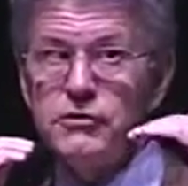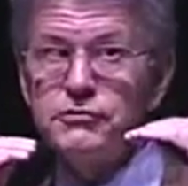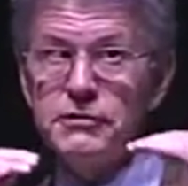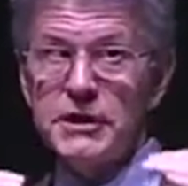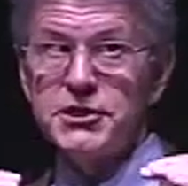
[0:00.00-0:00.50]

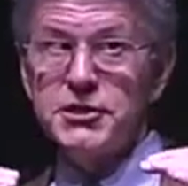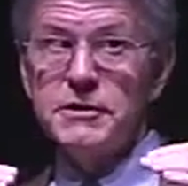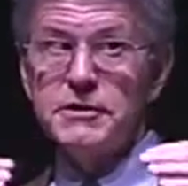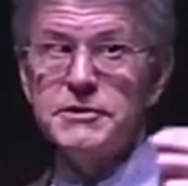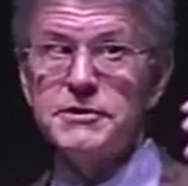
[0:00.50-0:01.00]

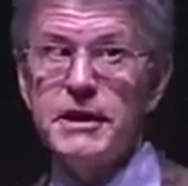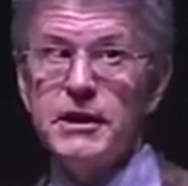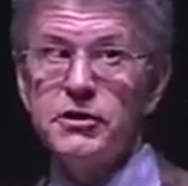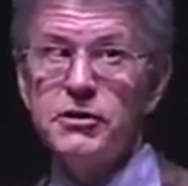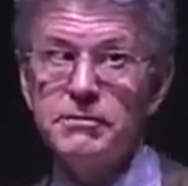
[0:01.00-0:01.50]
traditions, their
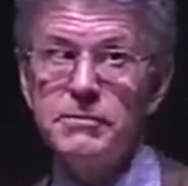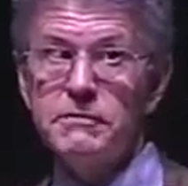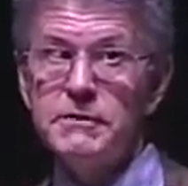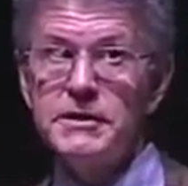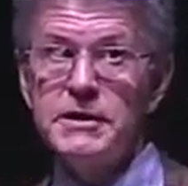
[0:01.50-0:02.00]

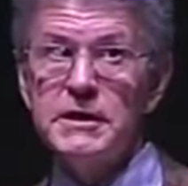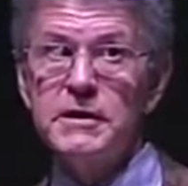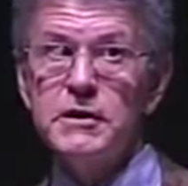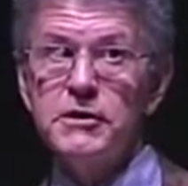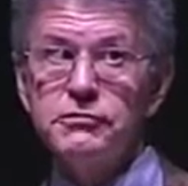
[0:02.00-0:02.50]
community
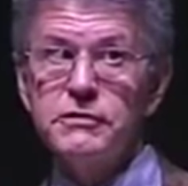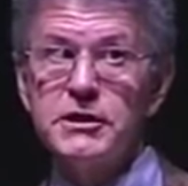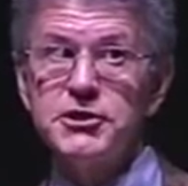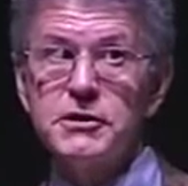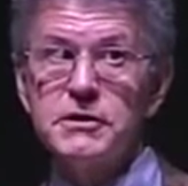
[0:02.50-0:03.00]

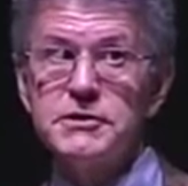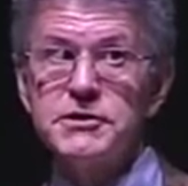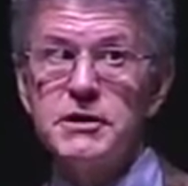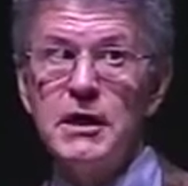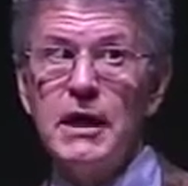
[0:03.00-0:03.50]

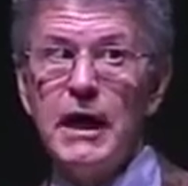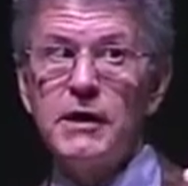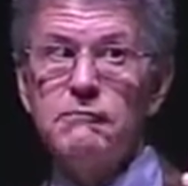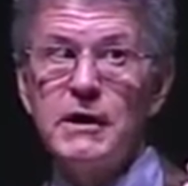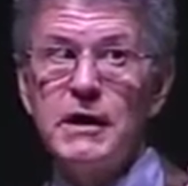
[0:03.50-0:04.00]
traditions,
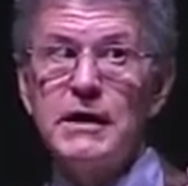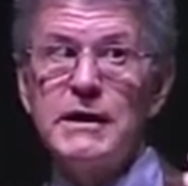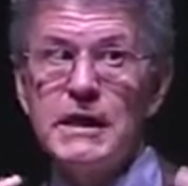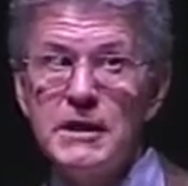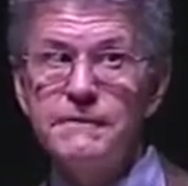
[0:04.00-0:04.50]
and where an
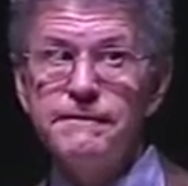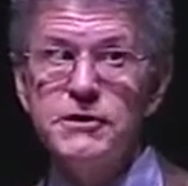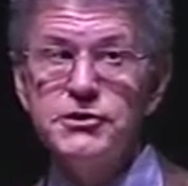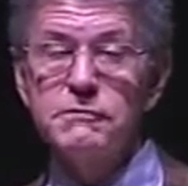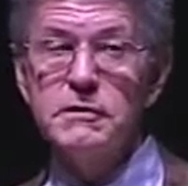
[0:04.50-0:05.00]

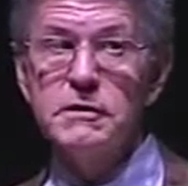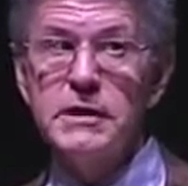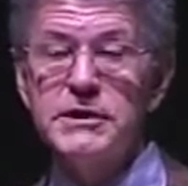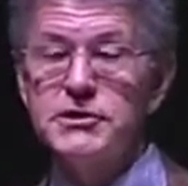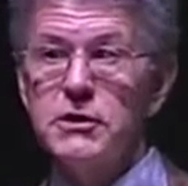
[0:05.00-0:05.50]
individual
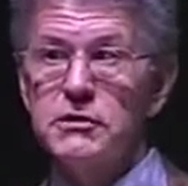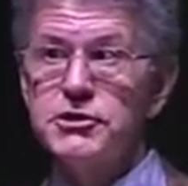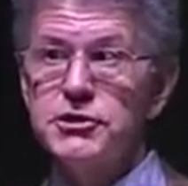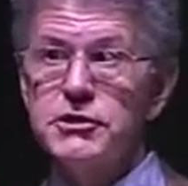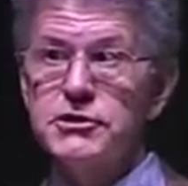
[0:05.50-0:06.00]
is
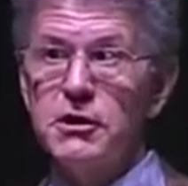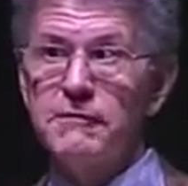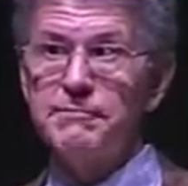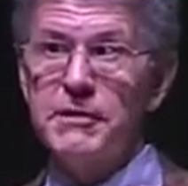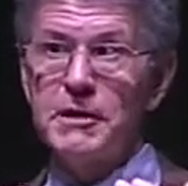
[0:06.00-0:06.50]
conscious
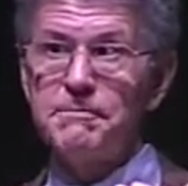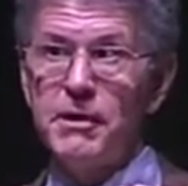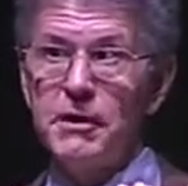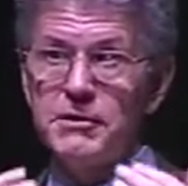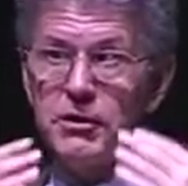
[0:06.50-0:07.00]
of being
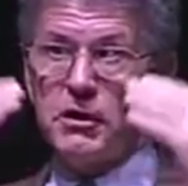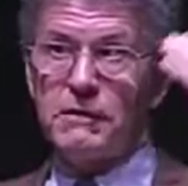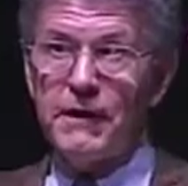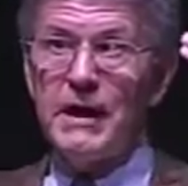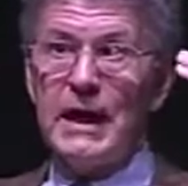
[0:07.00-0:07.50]
part
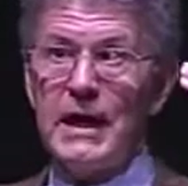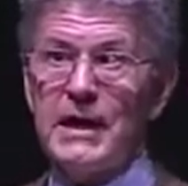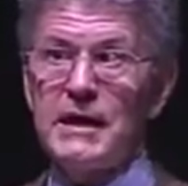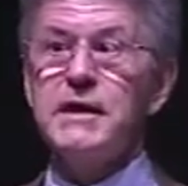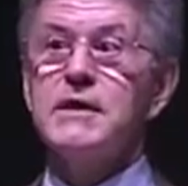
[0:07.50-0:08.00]
of
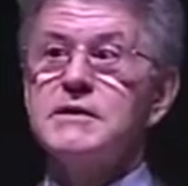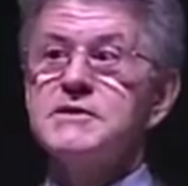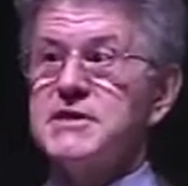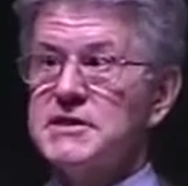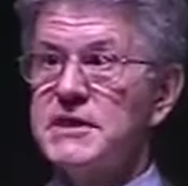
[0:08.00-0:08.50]
a
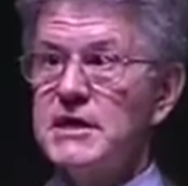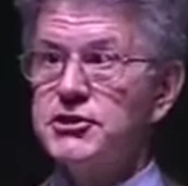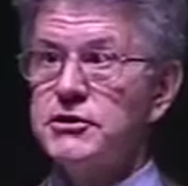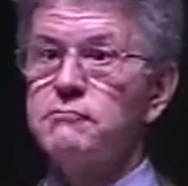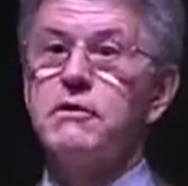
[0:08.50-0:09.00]

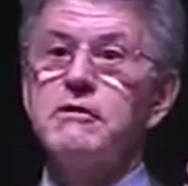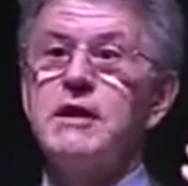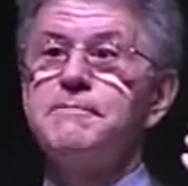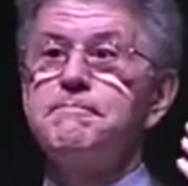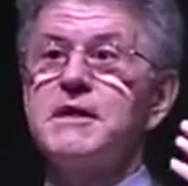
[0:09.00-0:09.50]
succession, where
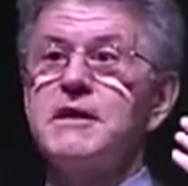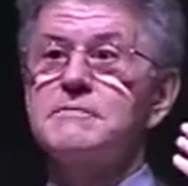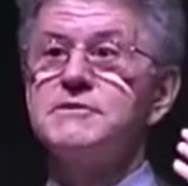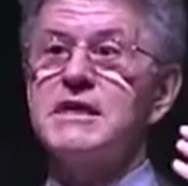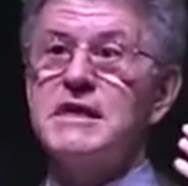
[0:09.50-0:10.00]
it
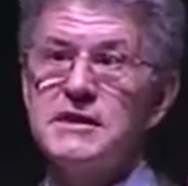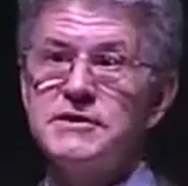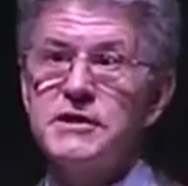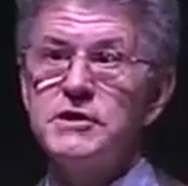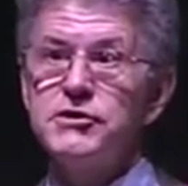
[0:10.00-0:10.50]
becomes
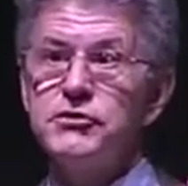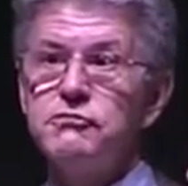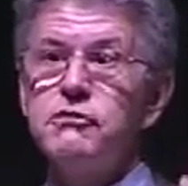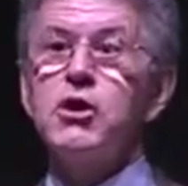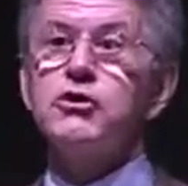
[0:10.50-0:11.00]
easy
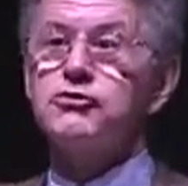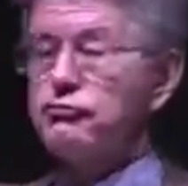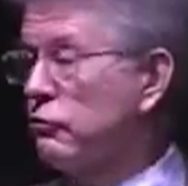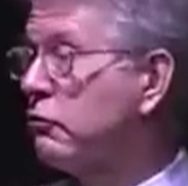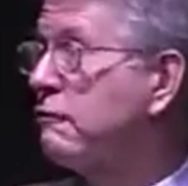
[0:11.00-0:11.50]
to
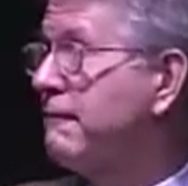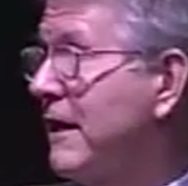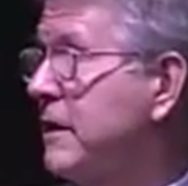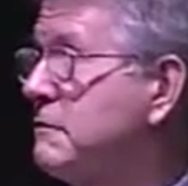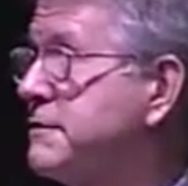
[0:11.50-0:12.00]
draw
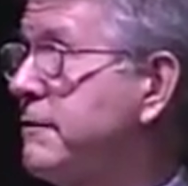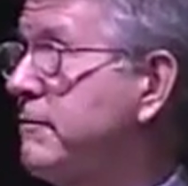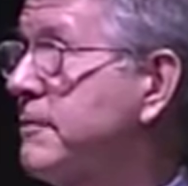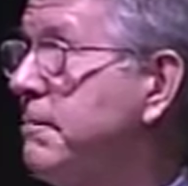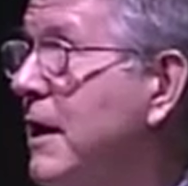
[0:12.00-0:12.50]
values from
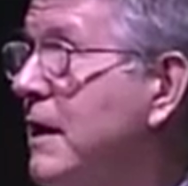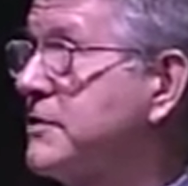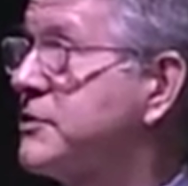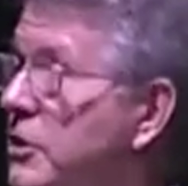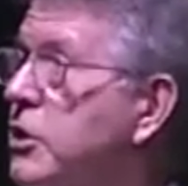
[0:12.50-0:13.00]
the
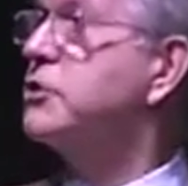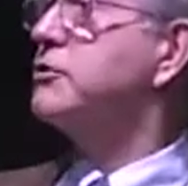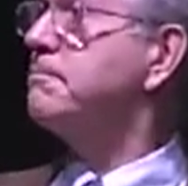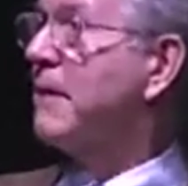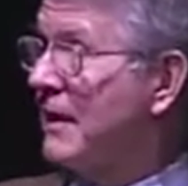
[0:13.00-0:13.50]
past, to
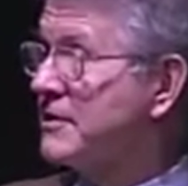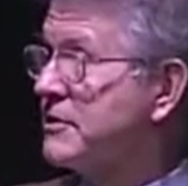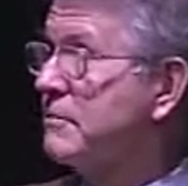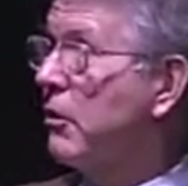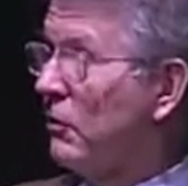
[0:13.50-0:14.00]
pass
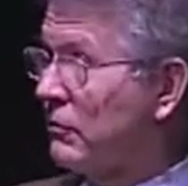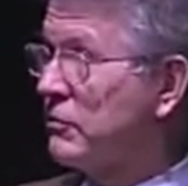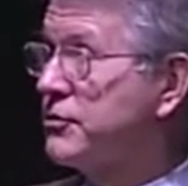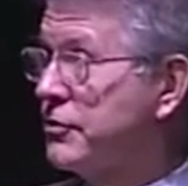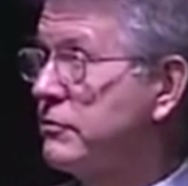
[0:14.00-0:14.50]
them on
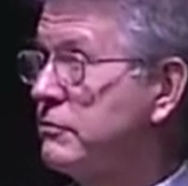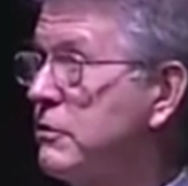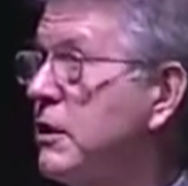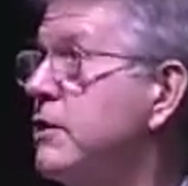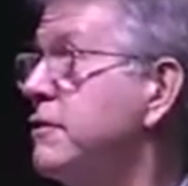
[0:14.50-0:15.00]
to
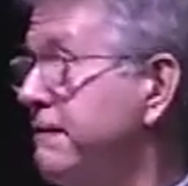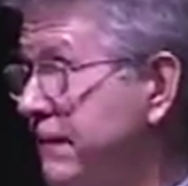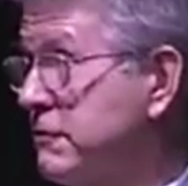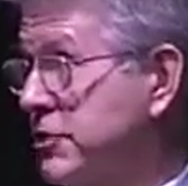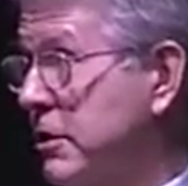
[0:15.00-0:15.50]
the
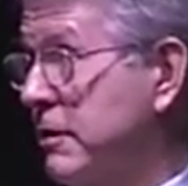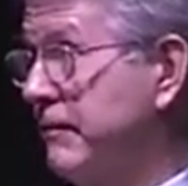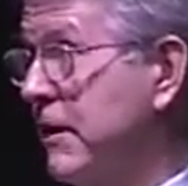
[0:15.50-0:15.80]
future.